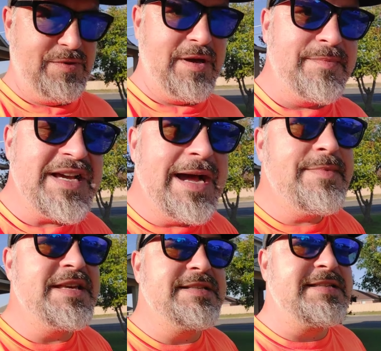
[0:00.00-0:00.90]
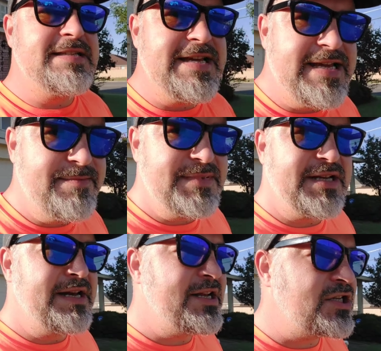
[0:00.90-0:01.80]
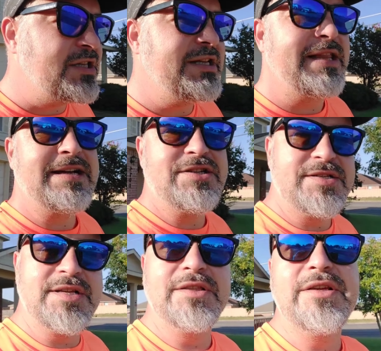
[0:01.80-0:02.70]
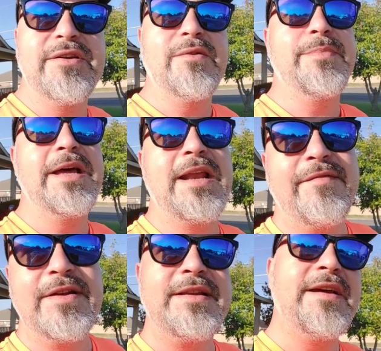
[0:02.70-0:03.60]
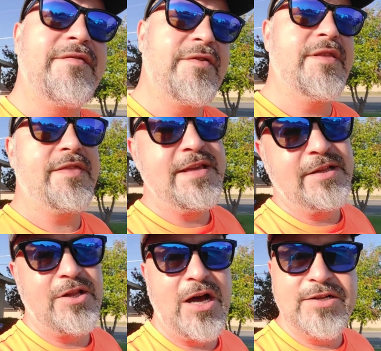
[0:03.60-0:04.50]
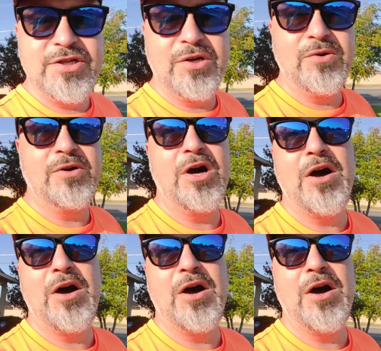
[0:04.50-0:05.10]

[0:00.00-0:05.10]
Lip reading: Sometimes it seems initially like just a little bit of a different theological